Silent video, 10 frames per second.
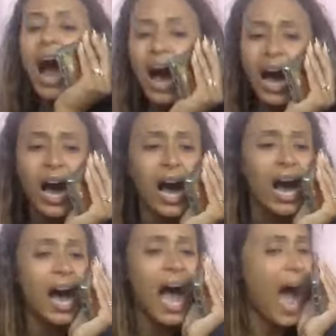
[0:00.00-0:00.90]

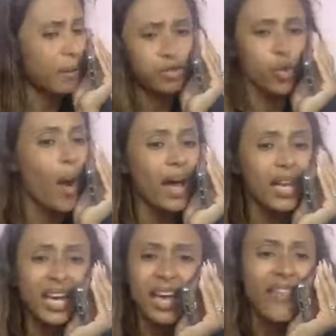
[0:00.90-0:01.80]
I'm
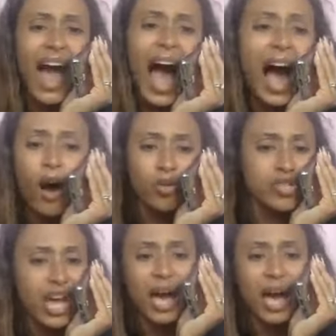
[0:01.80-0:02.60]
dwelling in the house.